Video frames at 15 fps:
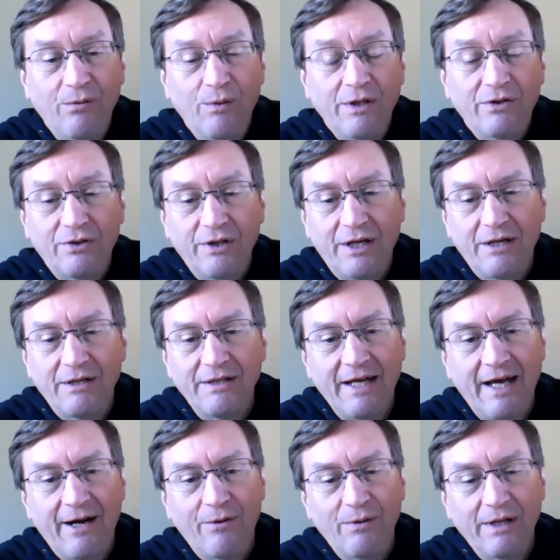We share in
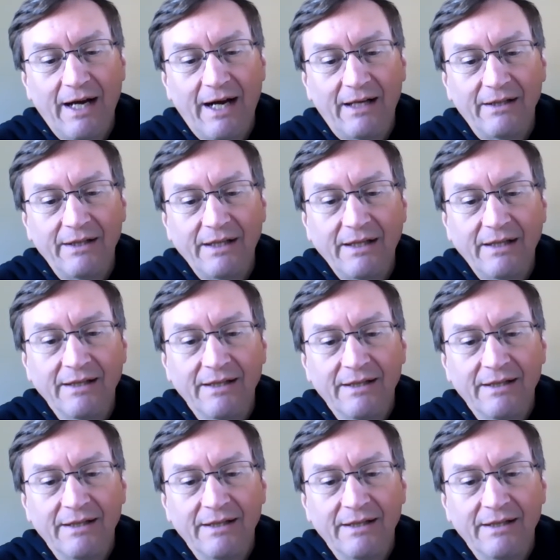that reality,